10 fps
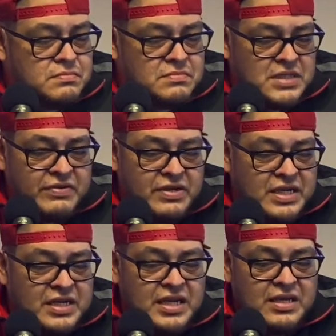Never
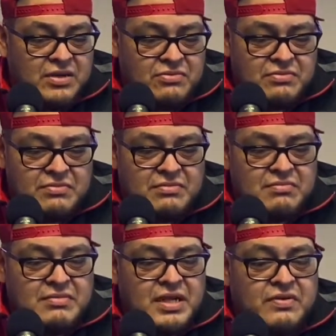even,
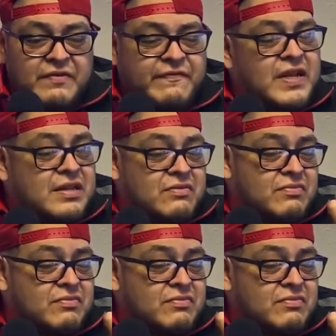never defended